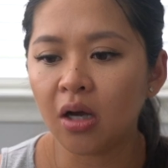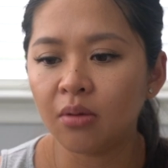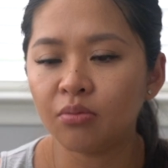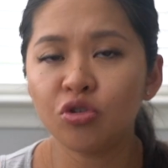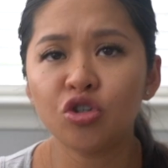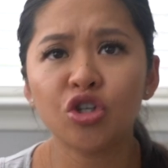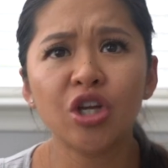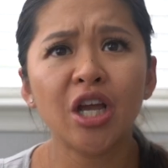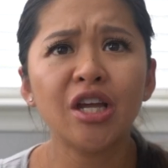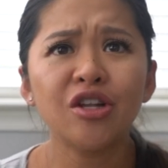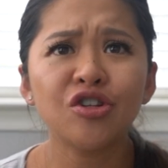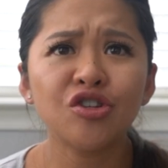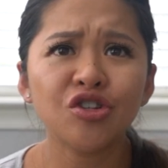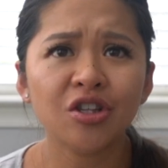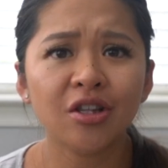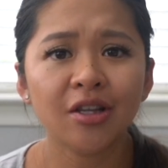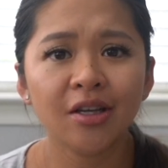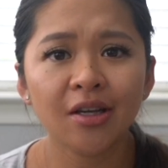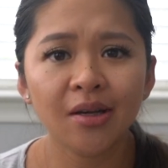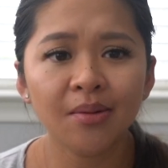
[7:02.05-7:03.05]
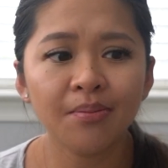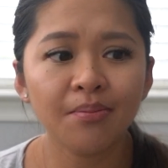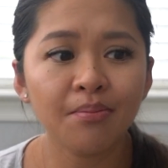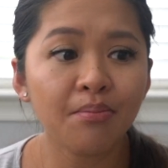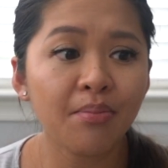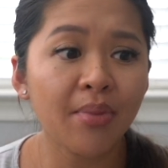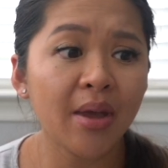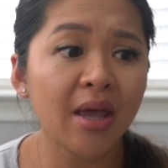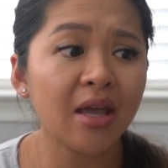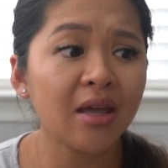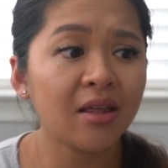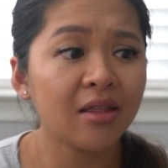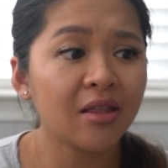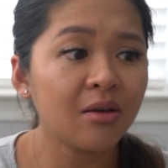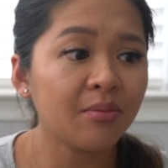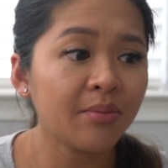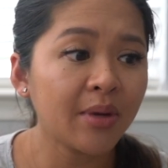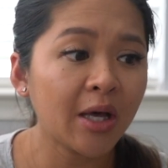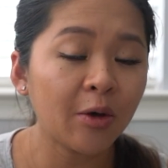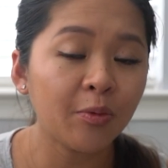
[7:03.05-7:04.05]
change them, bathe
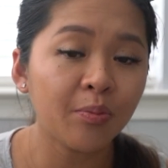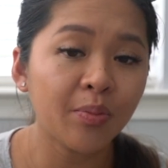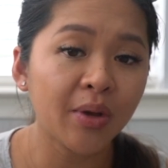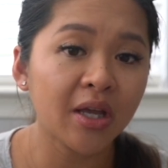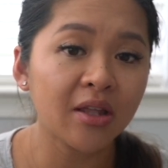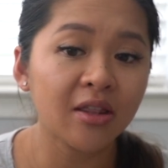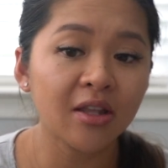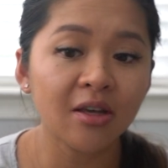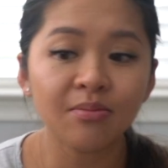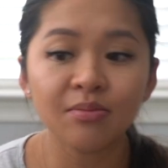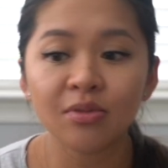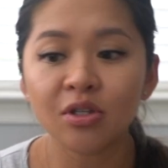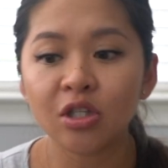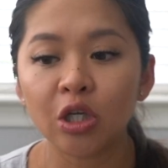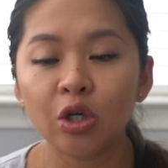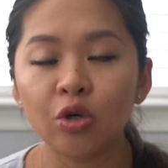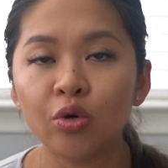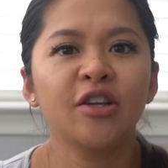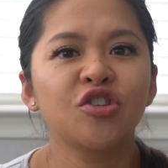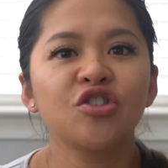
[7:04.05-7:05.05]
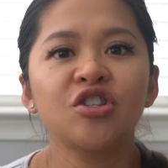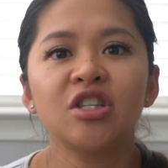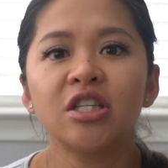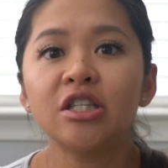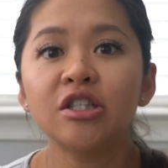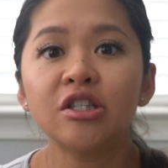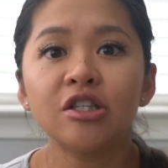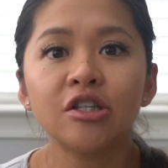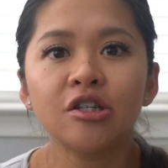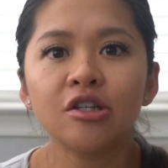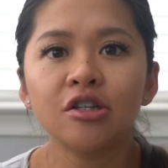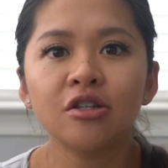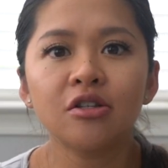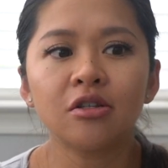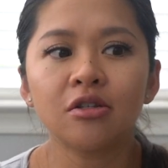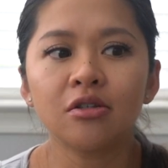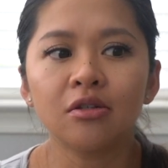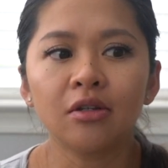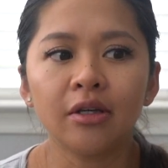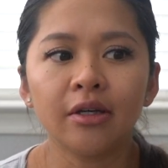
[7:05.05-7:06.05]
them, help bathe them. So it's just easier
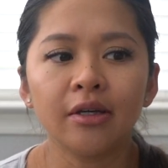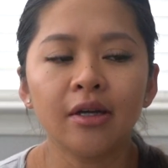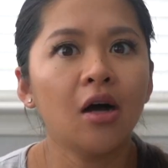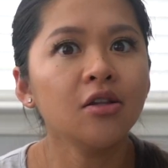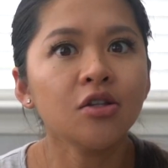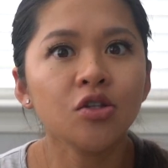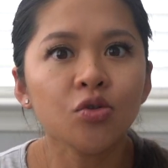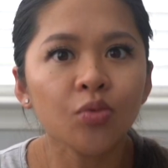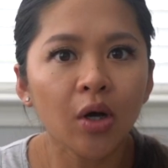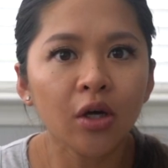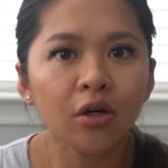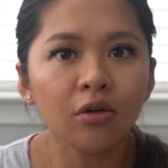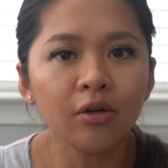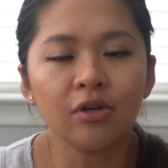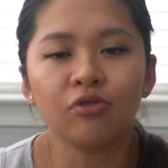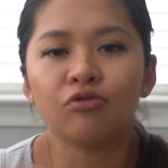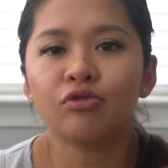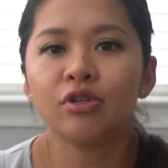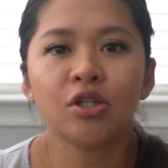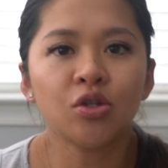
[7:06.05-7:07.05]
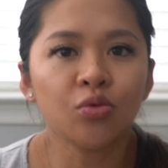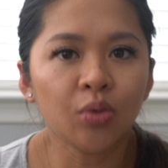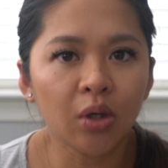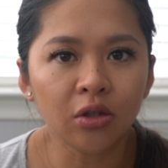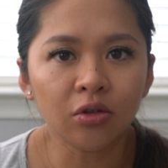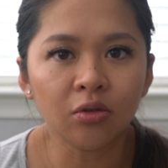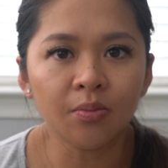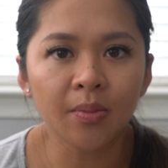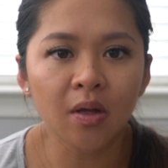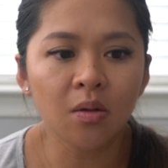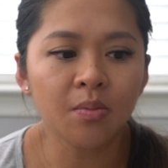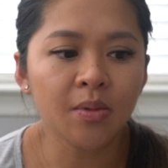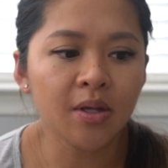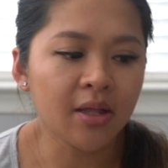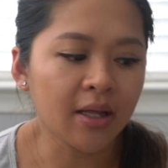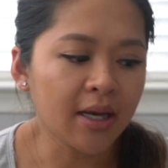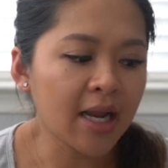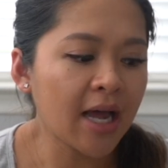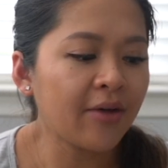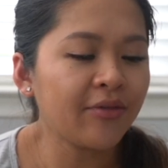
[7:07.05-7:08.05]
to like unswaddle and reswaddle baby
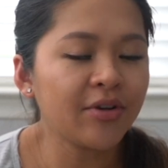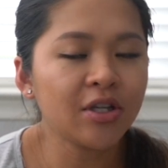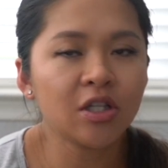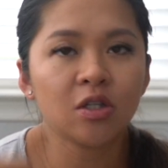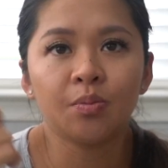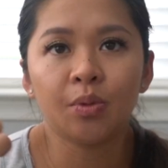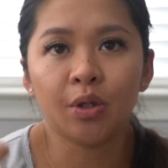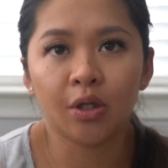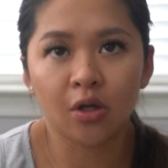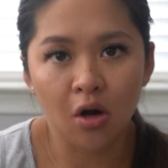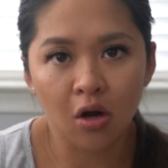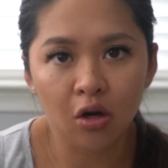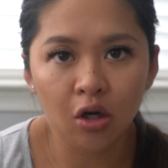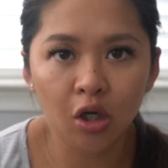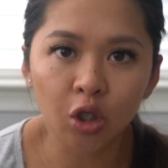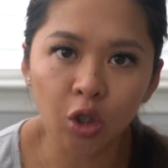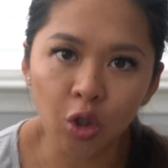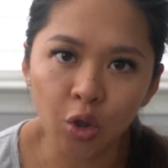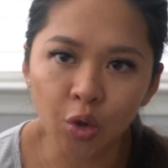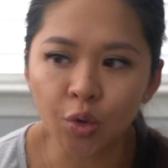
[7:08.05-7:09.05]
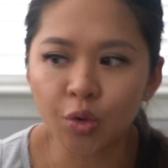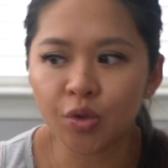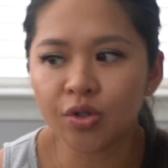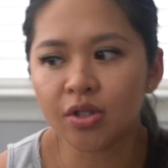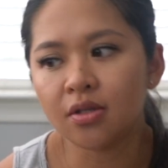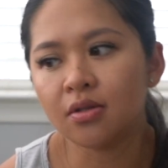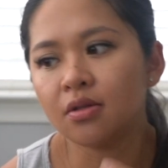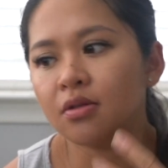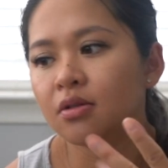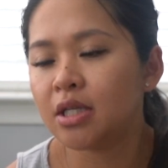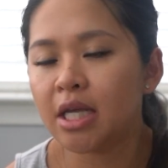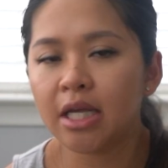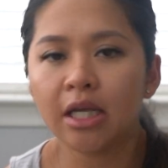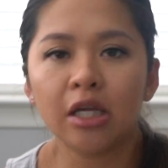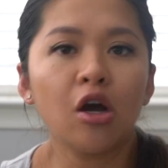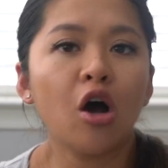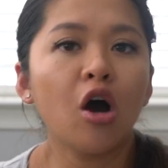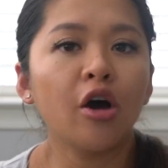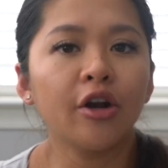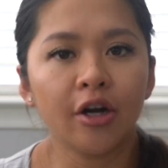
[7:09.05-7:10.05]
than having to put on clothes and take
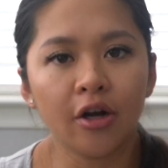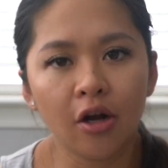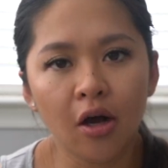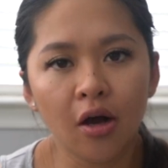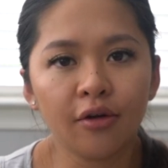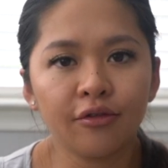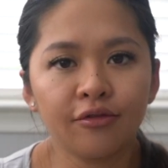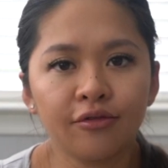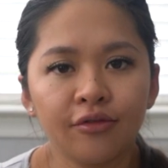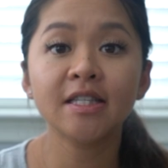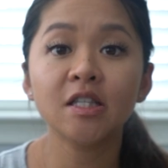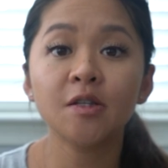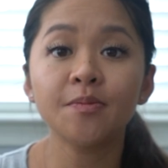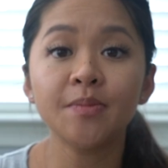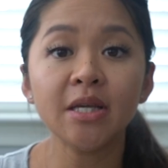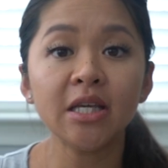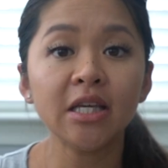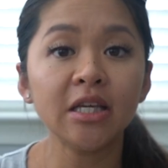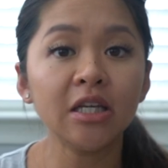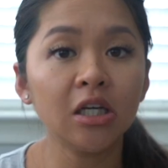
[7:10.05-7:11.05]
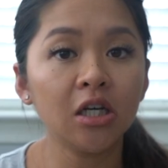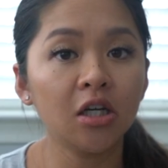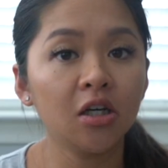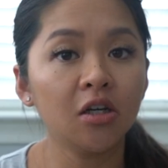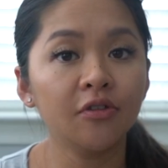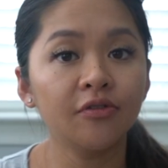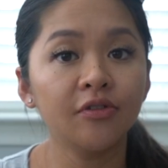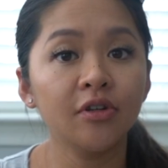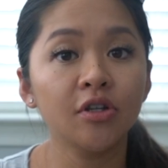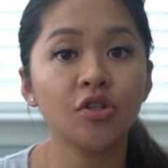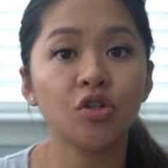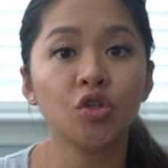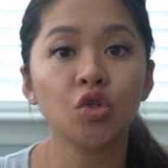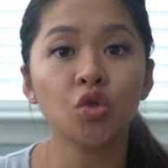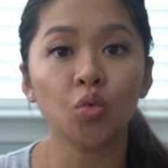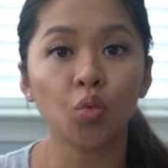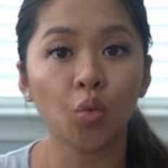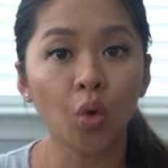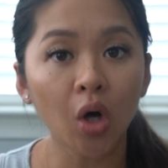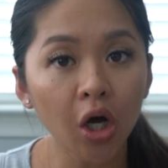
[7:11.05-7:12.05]
it on and off. Speaking of
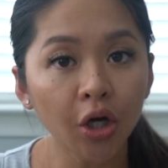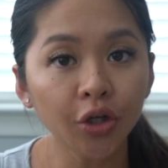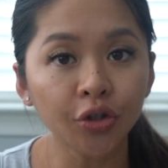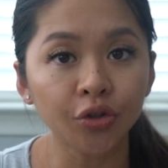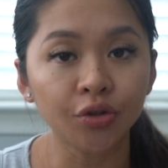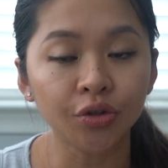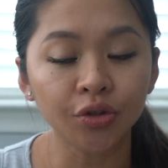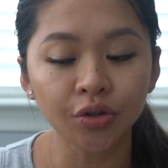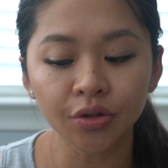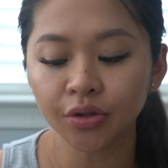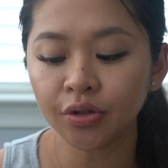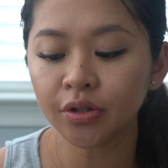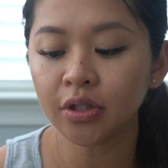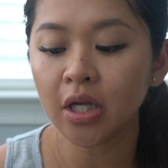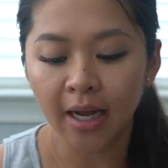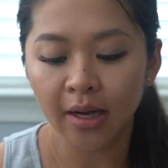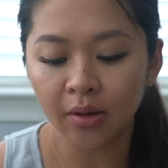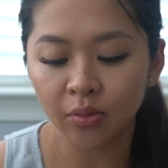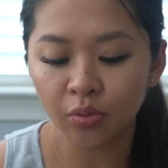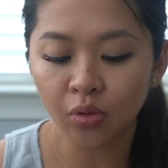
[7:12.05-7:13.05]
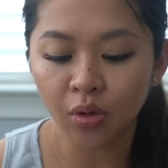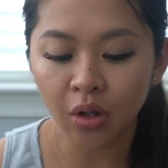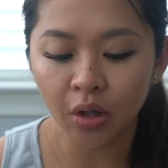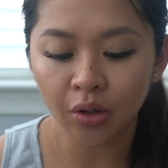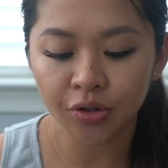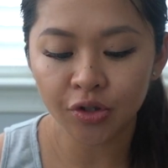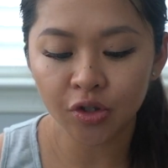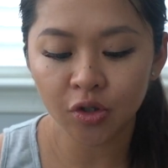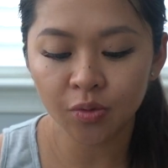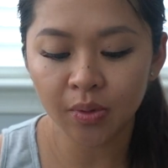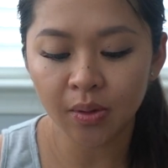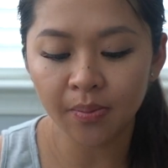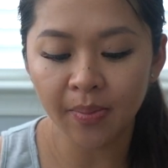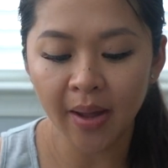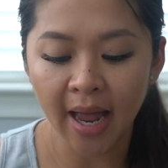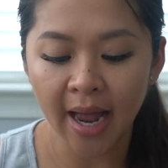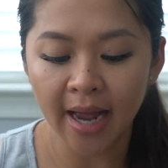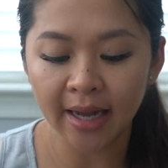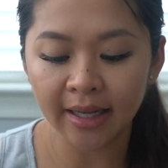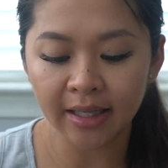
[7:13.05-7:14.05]
swaddles, I will also be
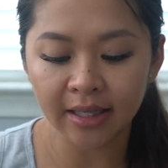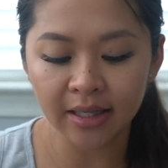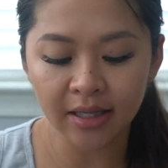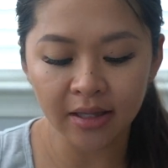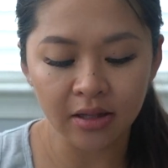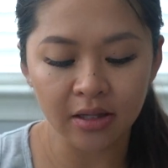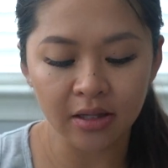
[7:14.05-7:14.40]
packing